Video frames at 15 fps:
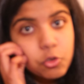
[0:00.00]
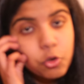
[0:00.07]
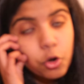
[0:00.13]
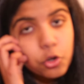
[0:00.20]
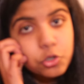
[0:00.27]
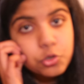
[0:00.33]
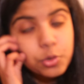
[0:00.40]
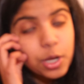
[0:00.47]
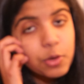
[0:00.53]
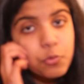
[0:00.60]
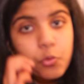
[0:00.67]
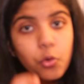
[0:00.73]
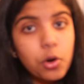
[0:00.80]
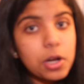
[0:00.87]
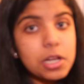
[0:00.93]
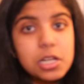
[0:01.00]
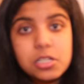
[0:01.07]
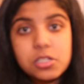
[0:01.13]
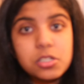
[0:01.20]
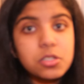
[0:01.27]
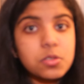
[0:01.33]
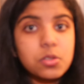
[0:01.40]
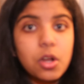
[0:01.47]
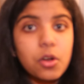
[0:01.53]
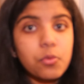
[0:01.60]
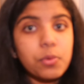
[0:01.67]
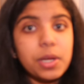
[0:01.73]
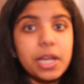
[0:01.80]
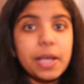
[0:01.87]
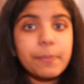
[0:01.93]
go straight for it and just
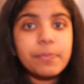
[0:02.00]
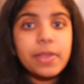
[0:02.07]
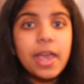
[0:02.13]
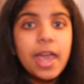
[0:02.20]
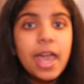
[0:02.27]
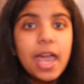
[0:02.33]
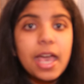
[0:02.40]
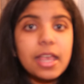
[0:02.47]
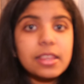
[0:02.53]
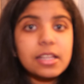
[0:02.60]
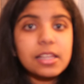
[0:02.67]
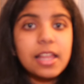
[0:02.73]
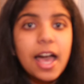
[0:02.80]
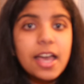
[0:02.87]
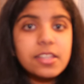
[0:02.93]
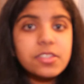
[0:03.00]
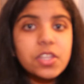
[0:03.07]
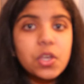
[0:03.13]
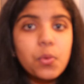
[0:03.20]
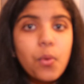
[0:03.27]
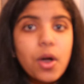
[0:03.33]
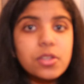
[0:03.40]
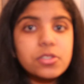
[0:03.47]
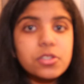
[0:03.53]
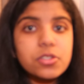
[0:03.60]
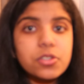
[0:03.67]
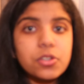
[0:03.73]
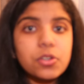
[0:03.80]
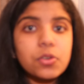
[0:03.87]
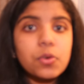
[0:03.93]
start reading. And the last thing you want to
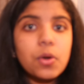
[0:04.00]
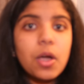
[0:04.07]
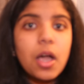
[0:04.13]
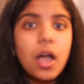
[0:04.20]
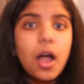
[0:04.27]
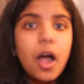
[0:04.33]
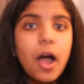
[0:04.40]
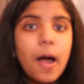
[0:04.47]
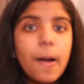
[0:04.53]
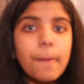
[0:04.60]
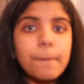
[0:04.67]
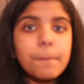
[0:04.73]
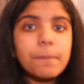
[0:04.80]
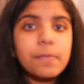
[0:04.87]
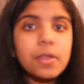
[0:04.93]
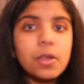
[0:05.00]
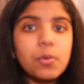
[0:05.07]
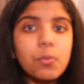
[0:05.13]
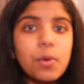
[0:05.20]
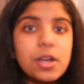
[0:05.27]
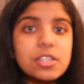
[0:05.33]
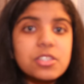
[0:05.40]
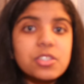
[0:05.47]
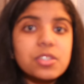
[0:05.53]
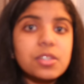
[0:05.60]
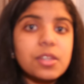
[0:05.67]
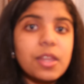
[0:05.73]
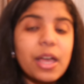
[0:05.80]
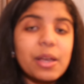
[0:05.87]
do was